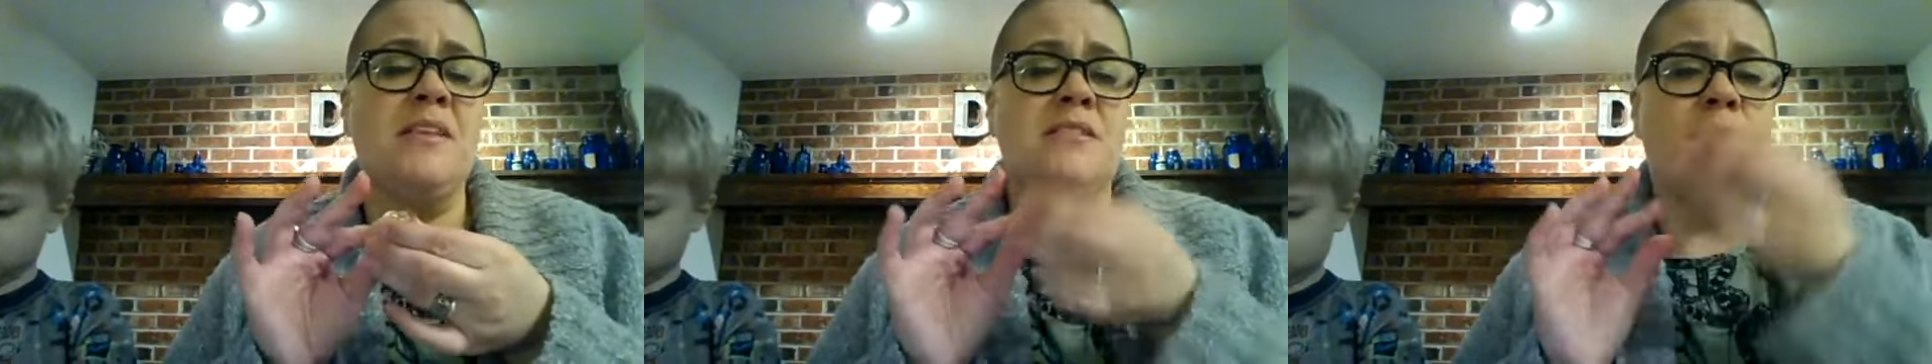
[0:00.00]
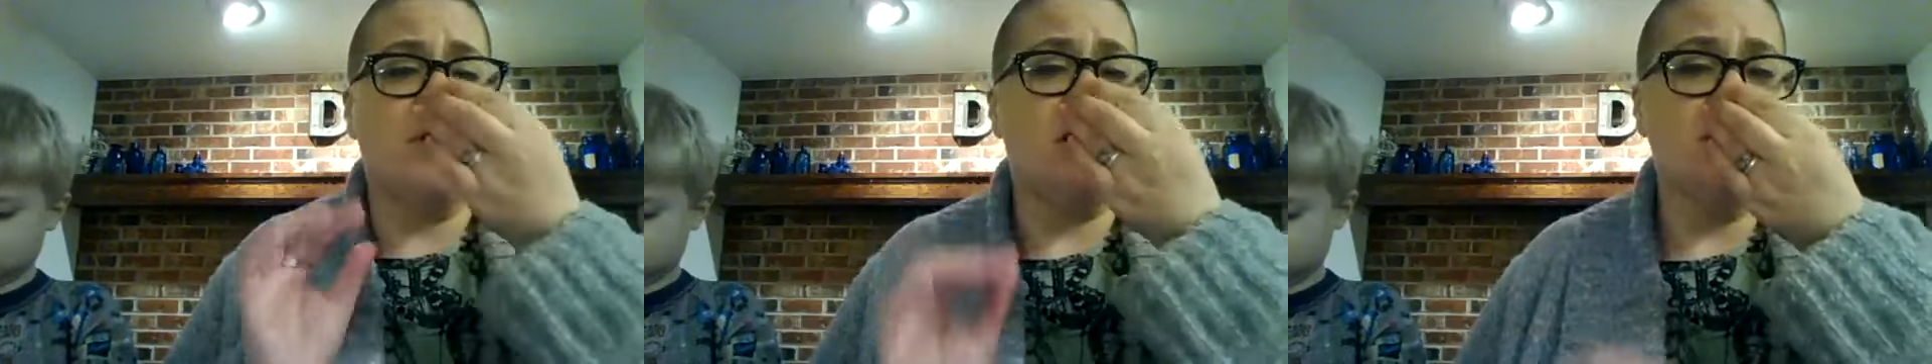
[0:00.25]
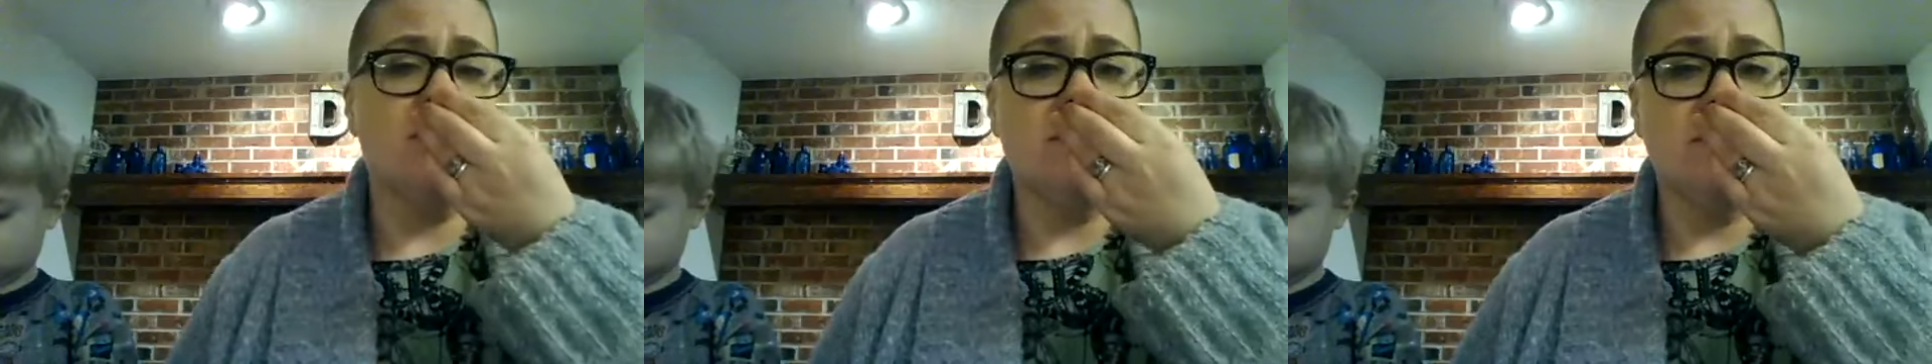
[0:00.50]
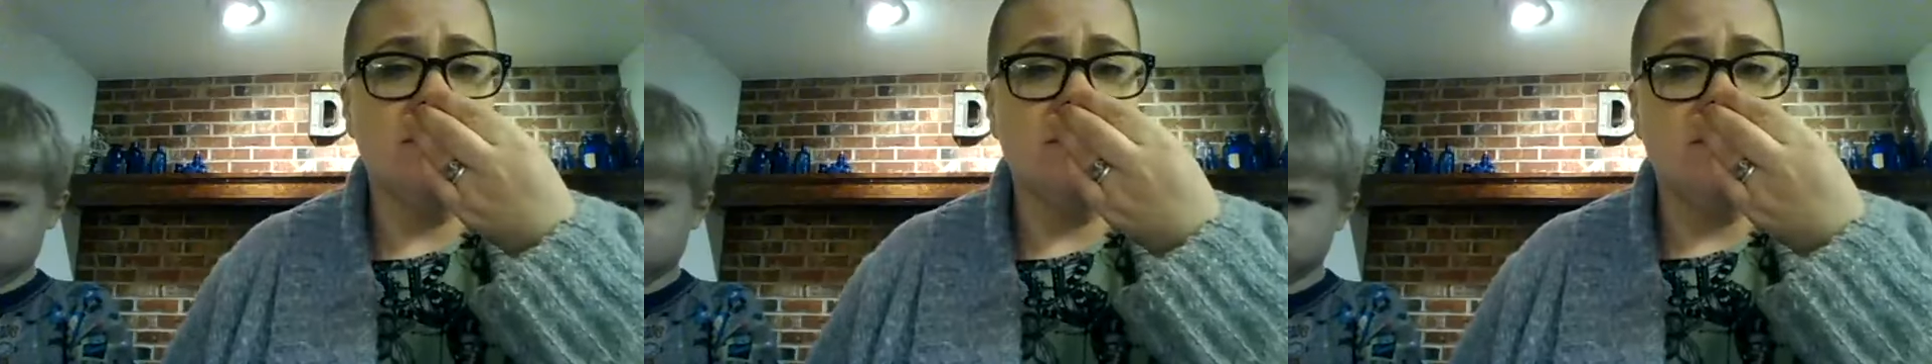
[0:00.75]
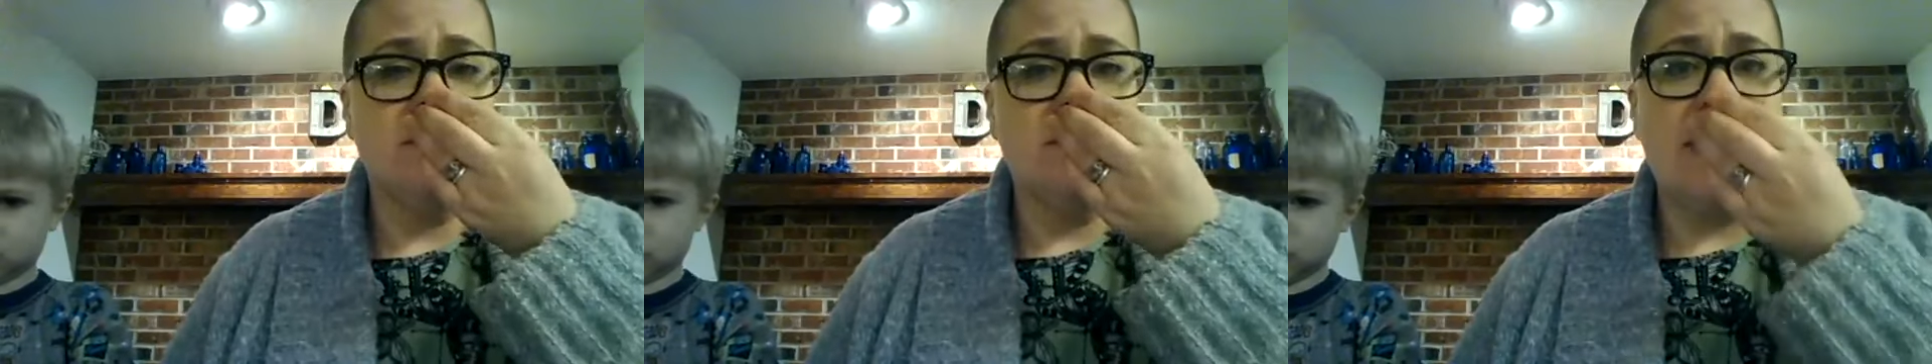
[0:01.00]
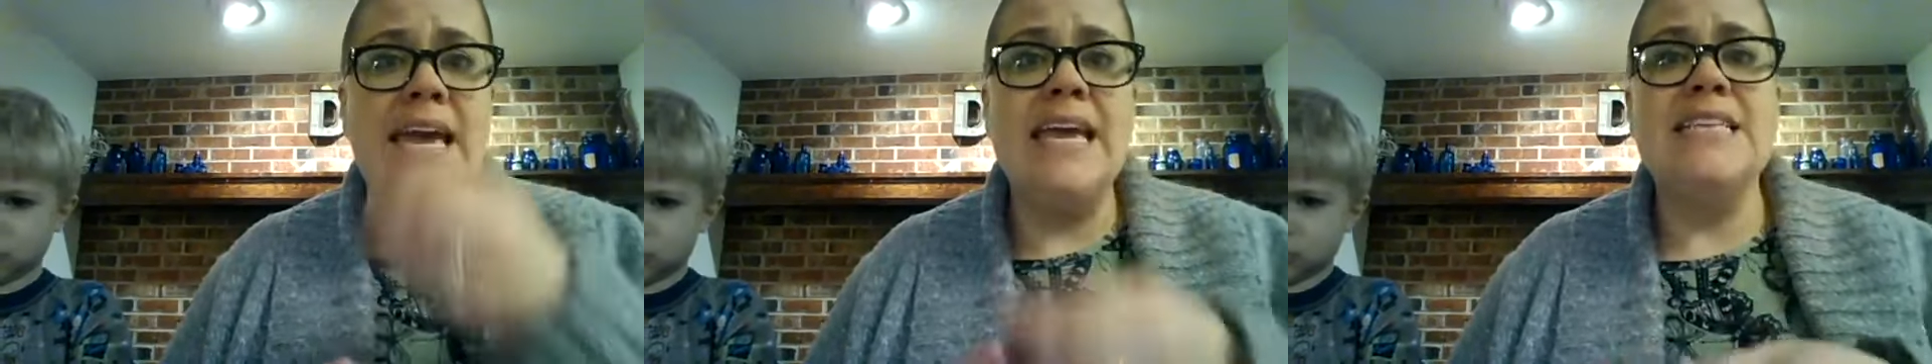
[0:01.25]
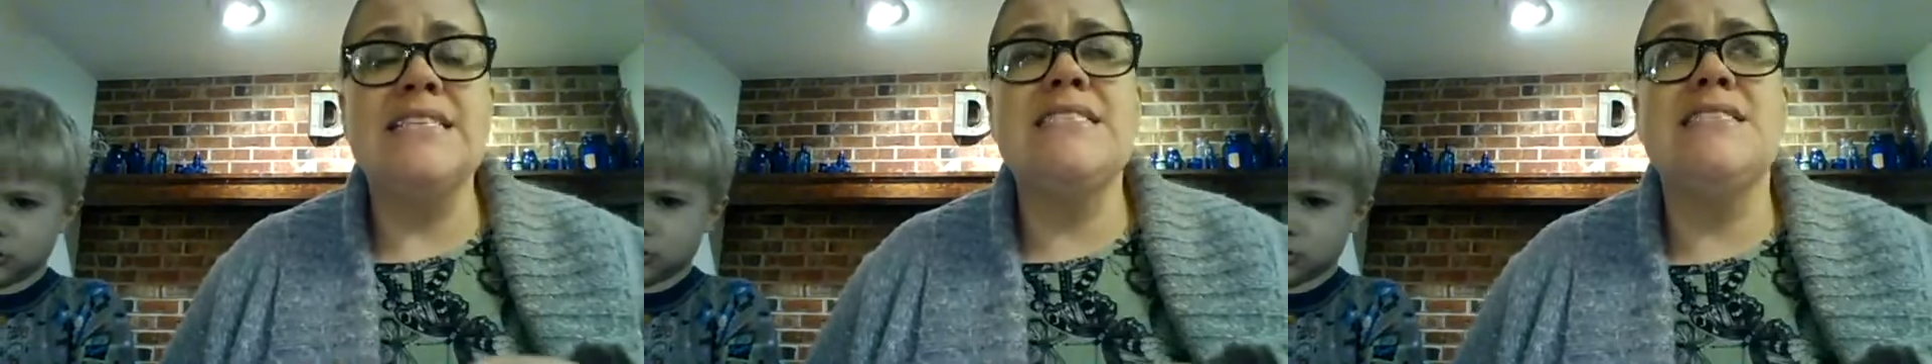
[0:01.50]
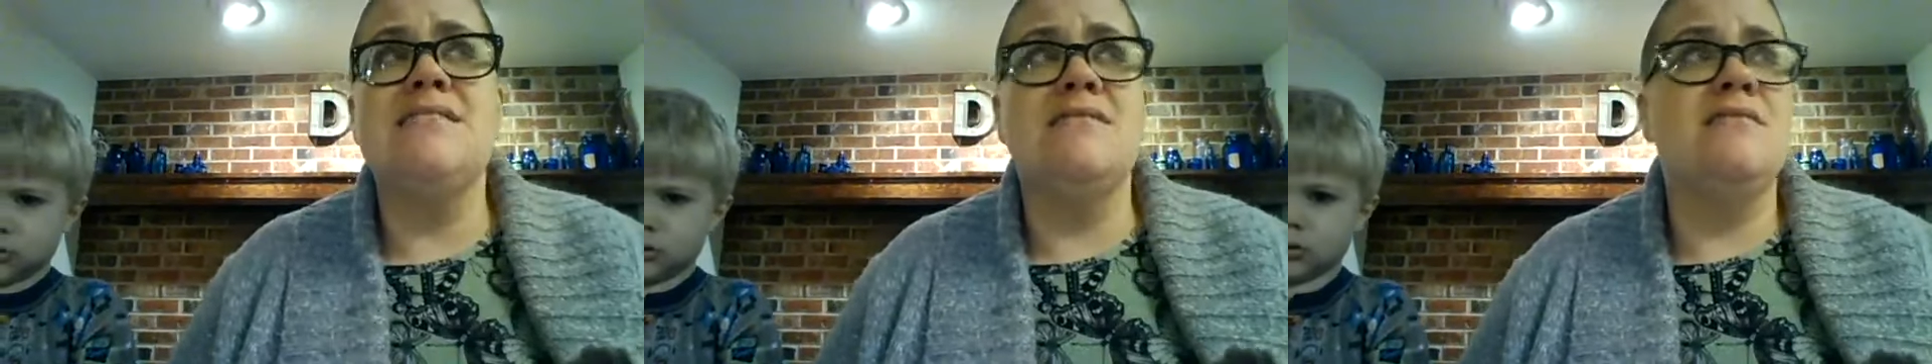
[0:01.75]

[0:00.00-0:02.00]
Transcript: and summer. It's